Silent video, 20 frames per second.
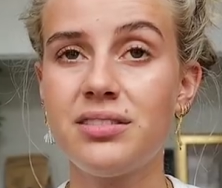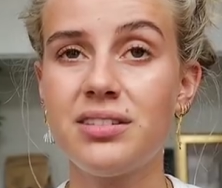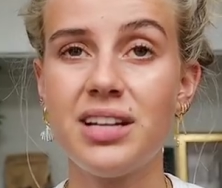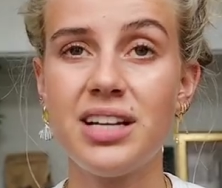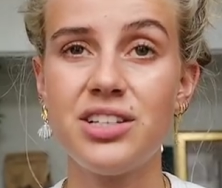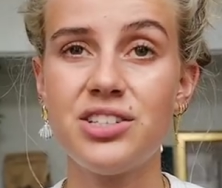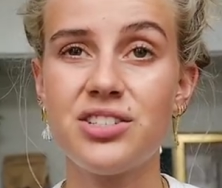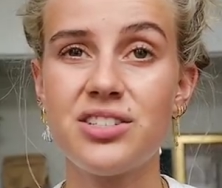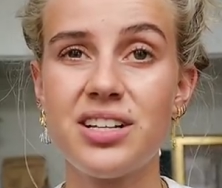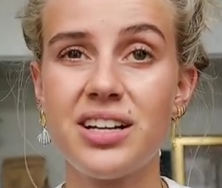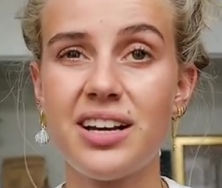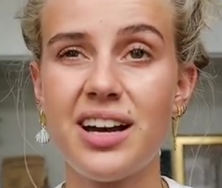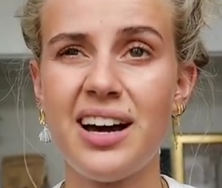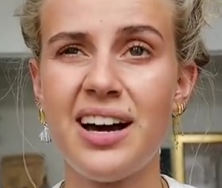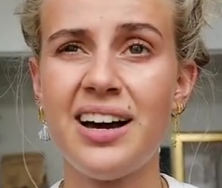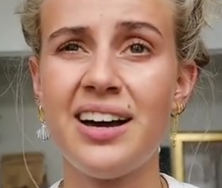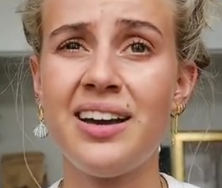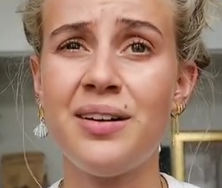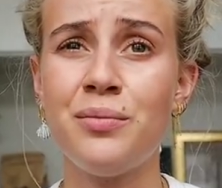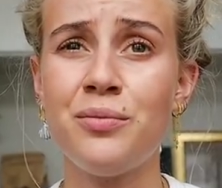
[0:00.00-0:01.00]
I just like,
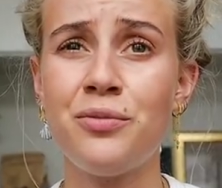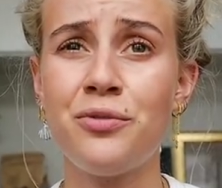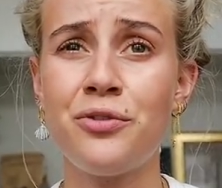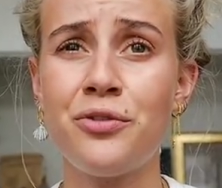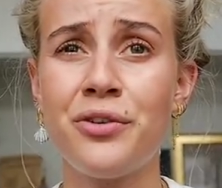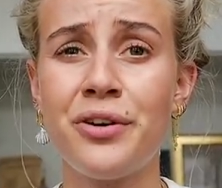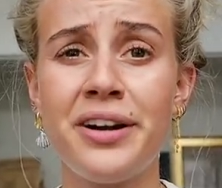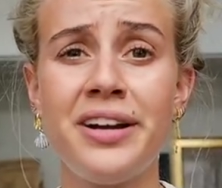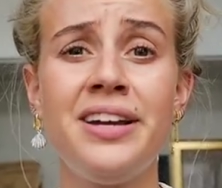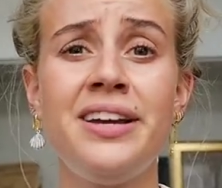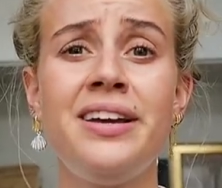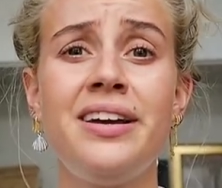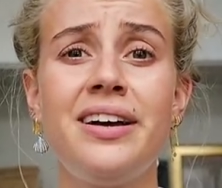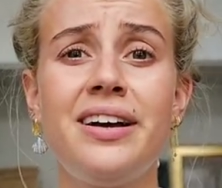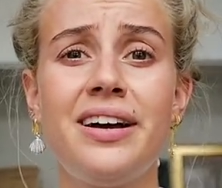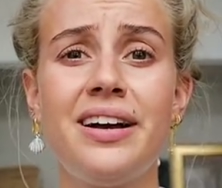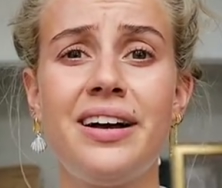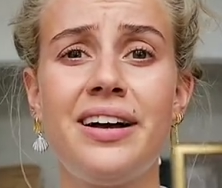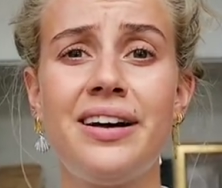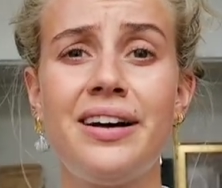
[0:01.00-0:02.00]
I am free.
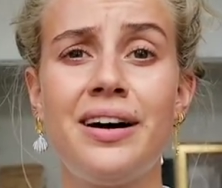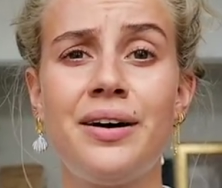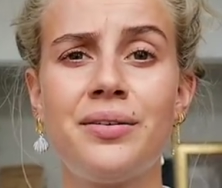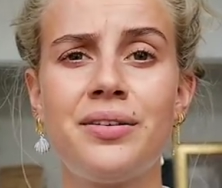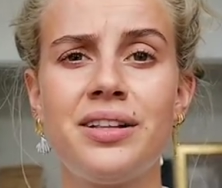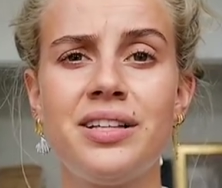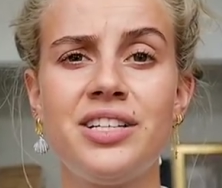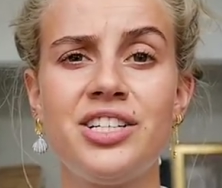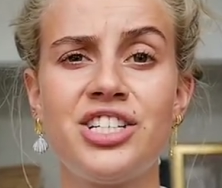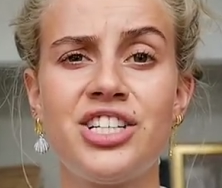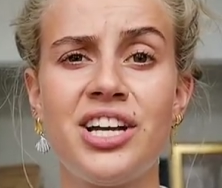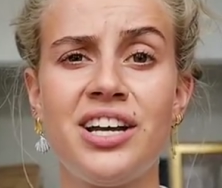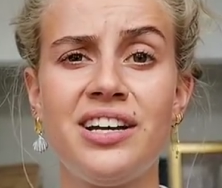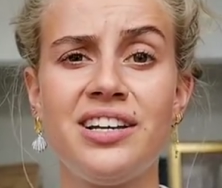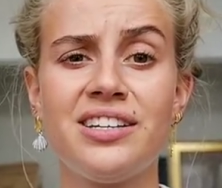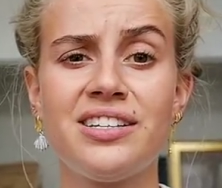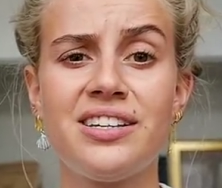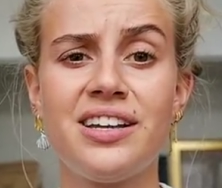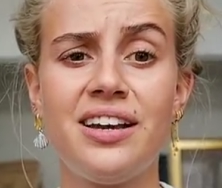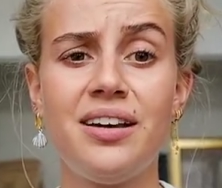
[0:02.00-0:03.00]
How cliche
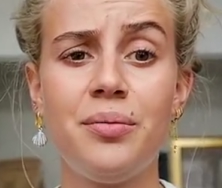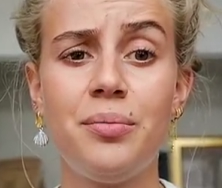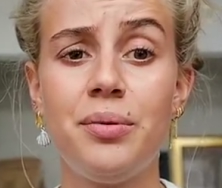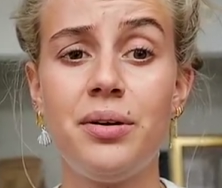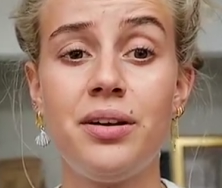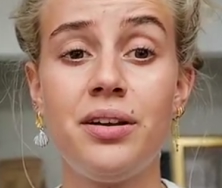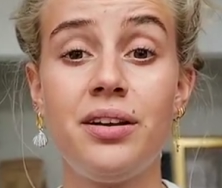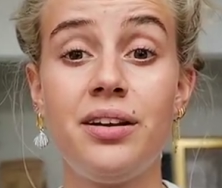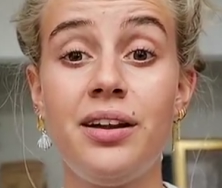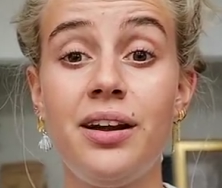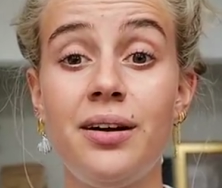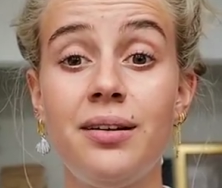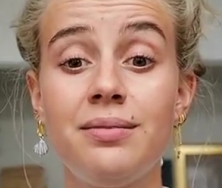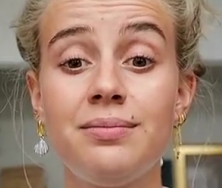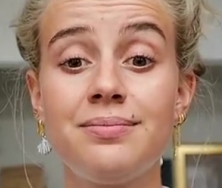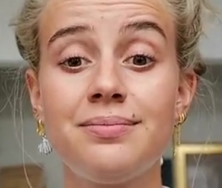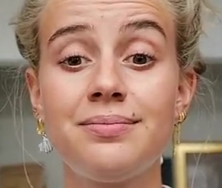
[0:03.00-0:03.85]
is that? But yeah.